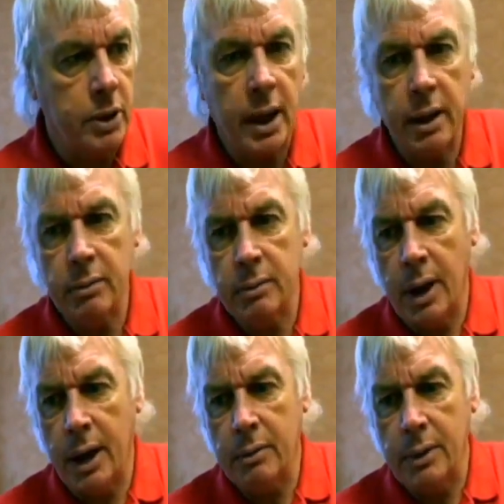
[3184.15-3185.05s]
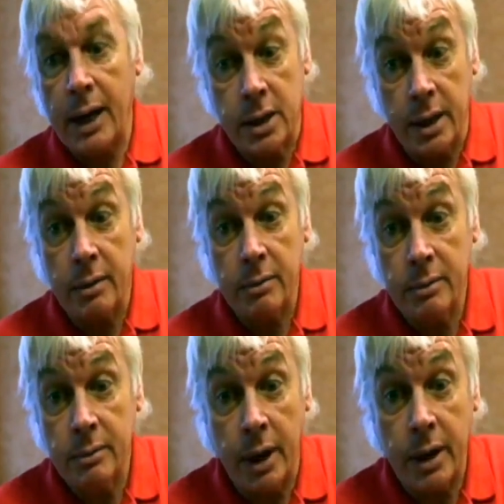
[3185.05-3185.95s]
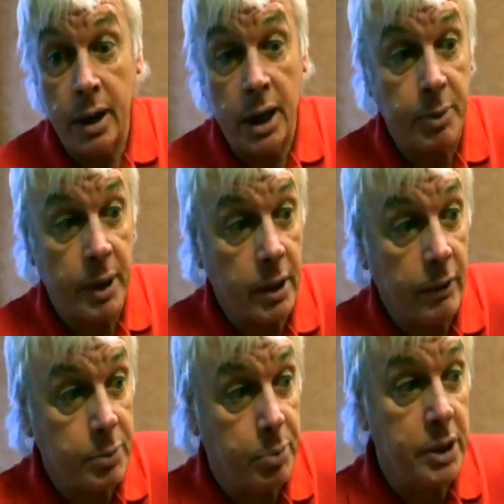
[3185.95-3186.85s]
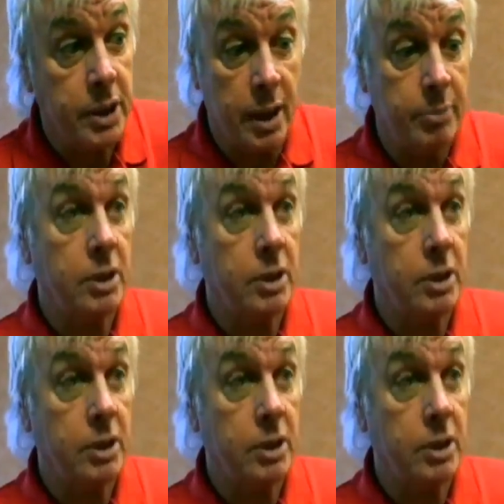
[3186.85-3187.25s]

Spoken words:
because I don't actually recognize myself as British.